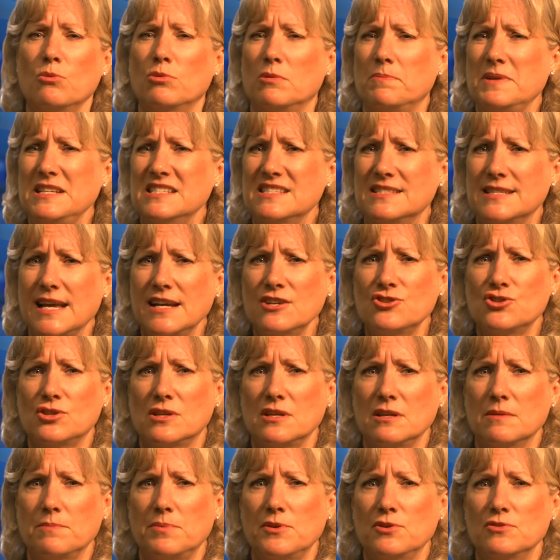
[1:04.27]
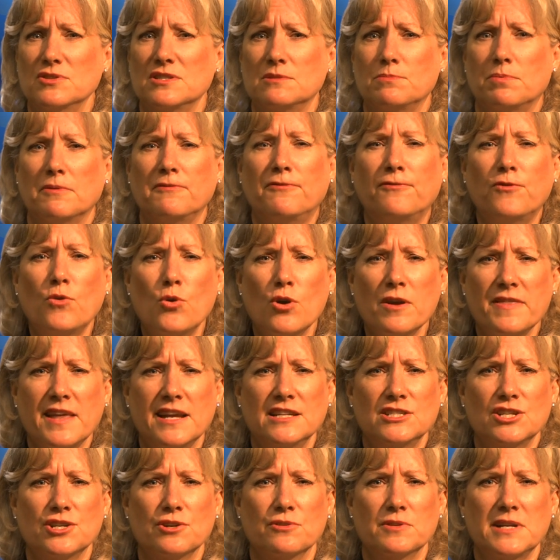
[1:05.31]
will be sexually abused before they
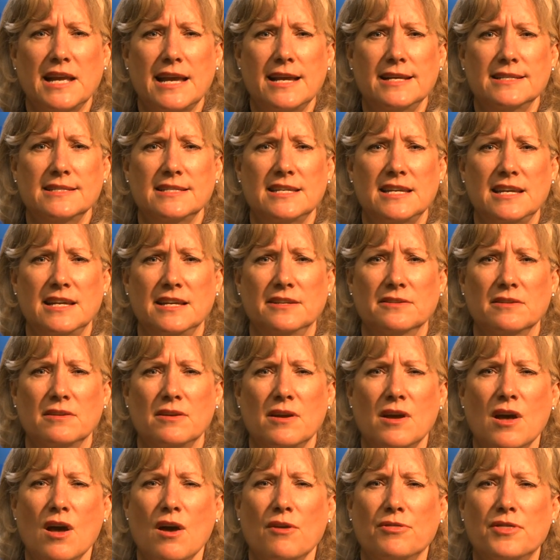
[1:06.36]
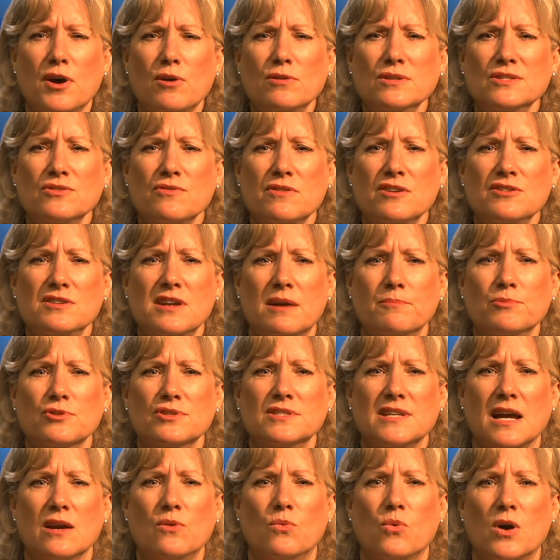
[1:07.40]
turn eighteen. Those are the numbers
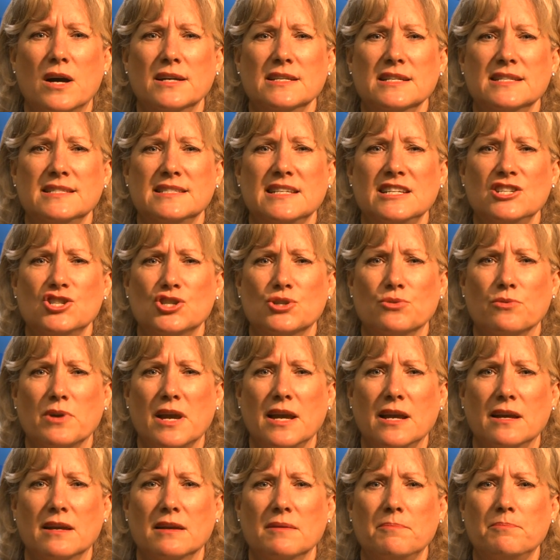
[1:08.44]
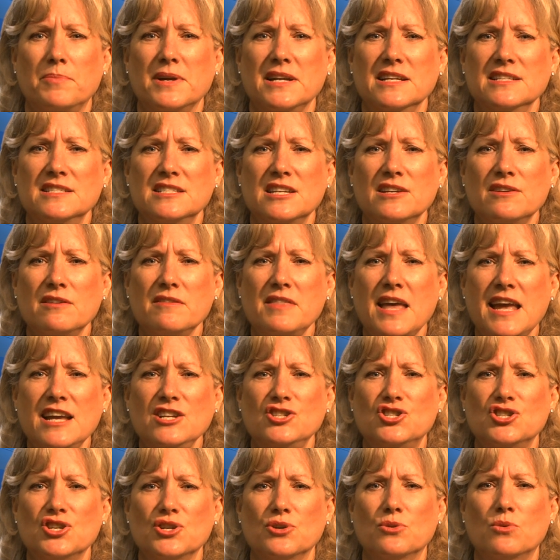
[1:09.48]
I want to see shrink, but until they
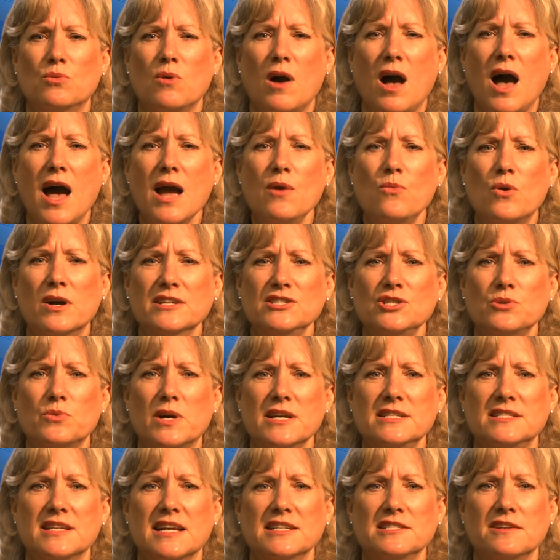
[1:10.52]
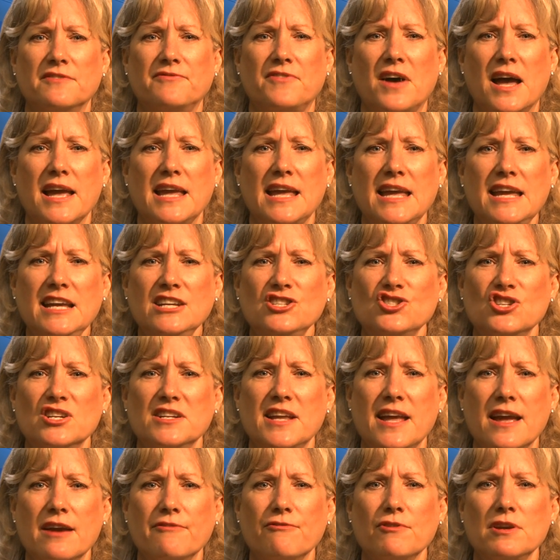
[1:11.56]
do, I want to identify each and
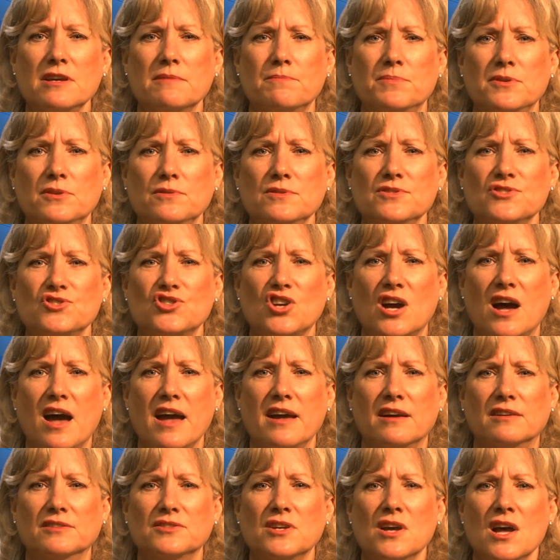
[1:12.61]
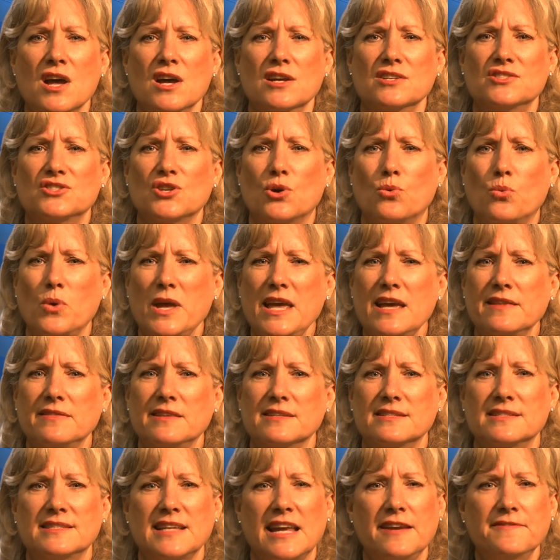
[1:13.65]
every abused child so we at the
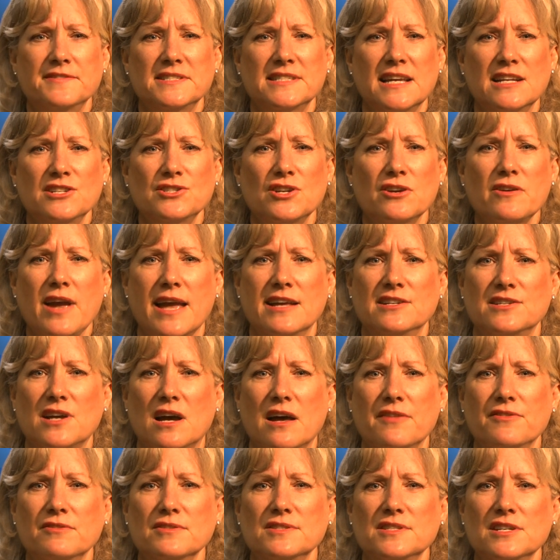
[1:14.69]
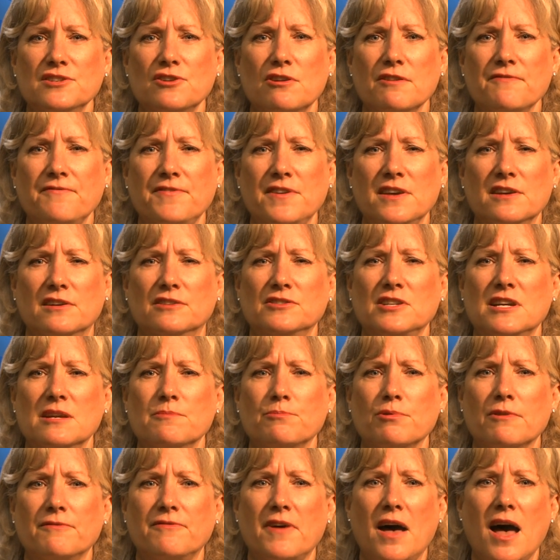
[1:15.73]
Safe Center and others in our field can
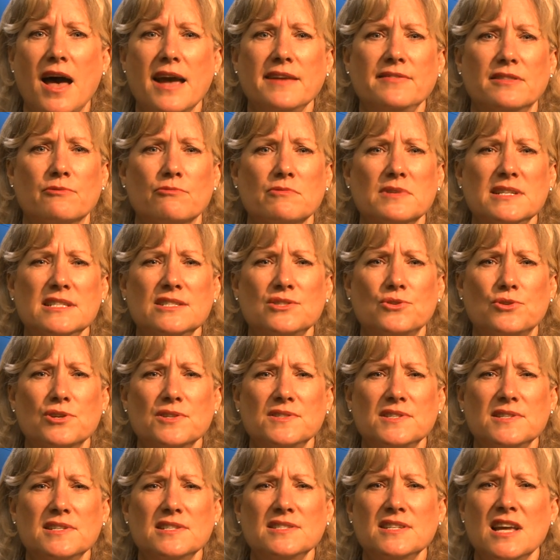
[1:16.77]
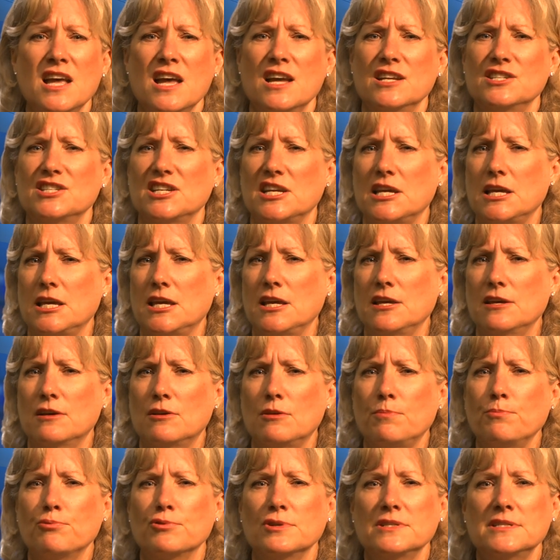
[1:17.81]
provide the resources to heal,
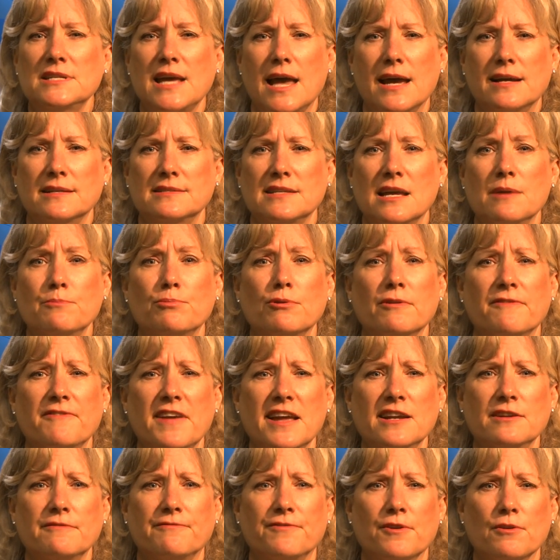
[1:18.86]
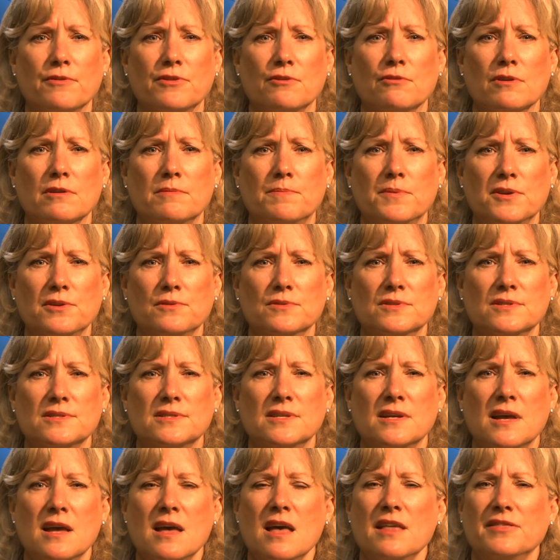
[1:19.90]
protect, and prevent further abuse.
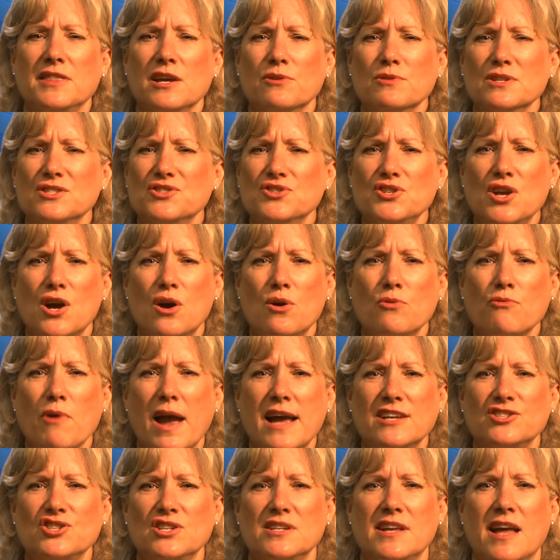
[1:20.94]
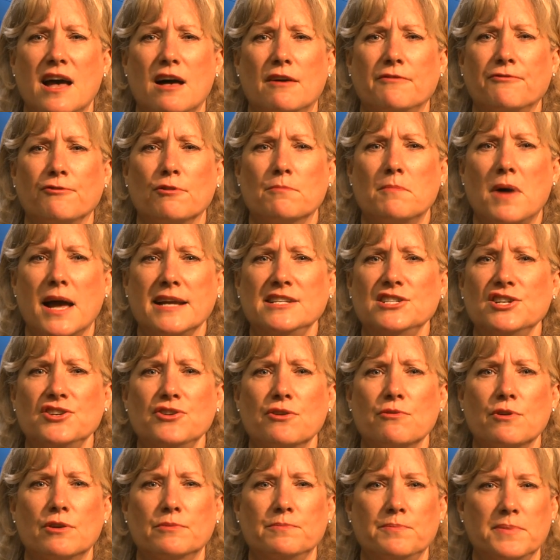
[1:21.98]
There is no rationale for minding
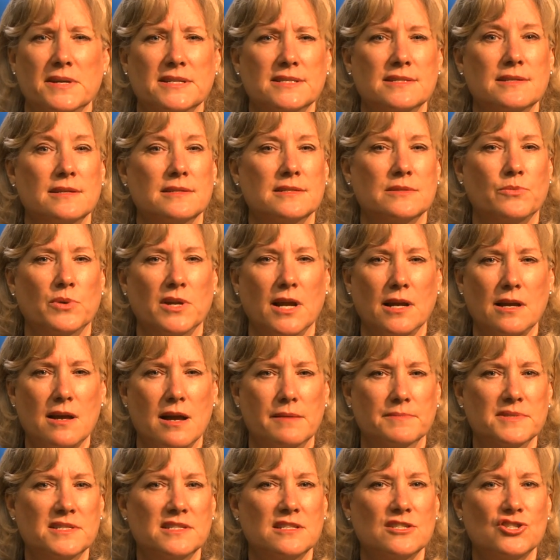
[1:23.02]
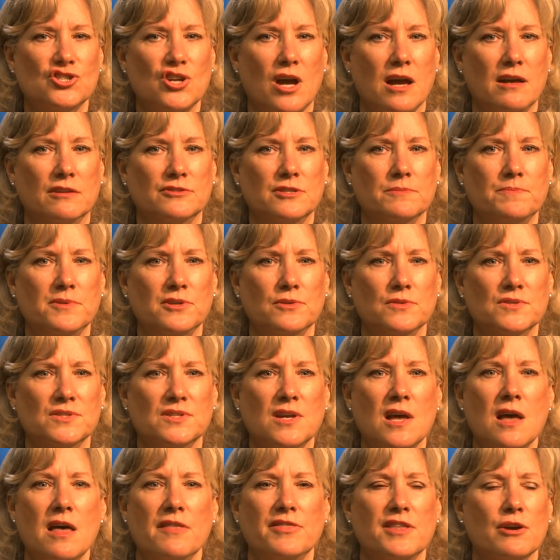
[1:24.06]
your own business when it comes to child abuse.
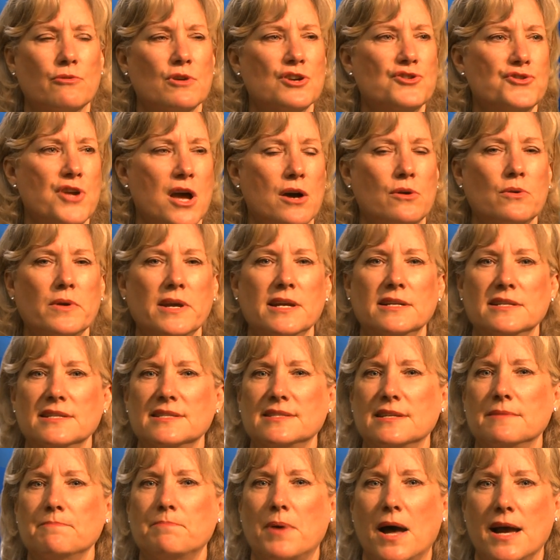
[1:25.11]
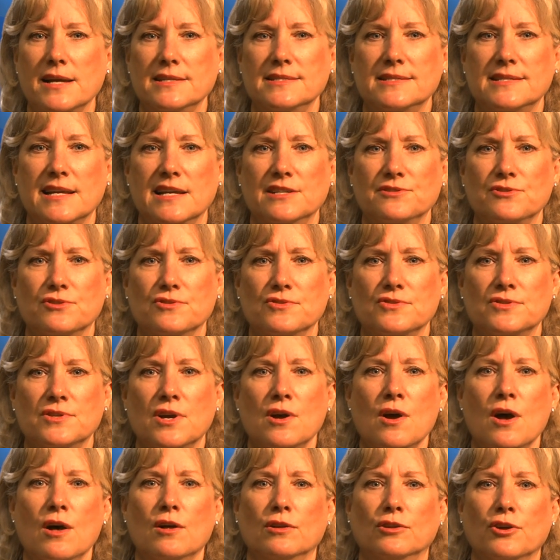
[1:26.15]
There are no innocent bystanders.
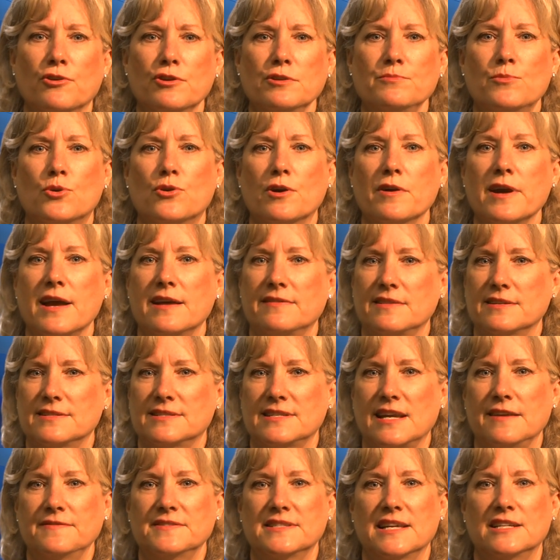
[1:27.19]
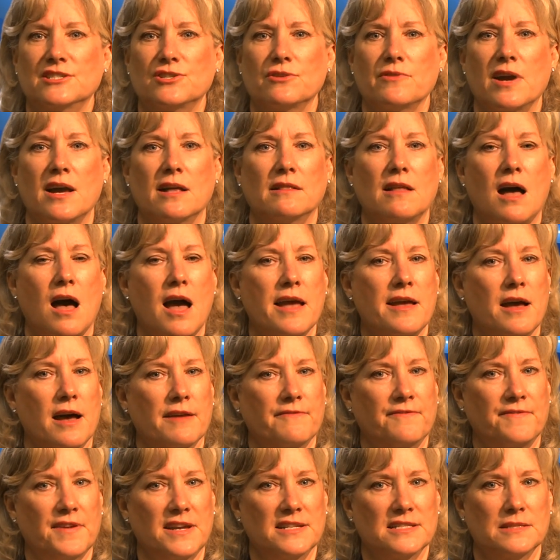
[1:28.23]
Learn more at the Safe Center L I on
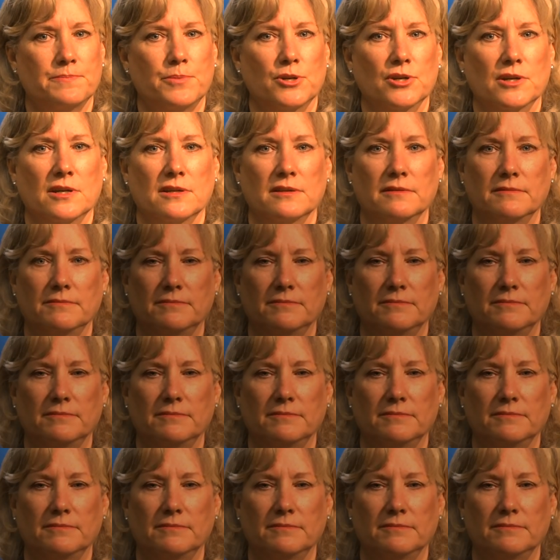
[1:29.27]
Facebook.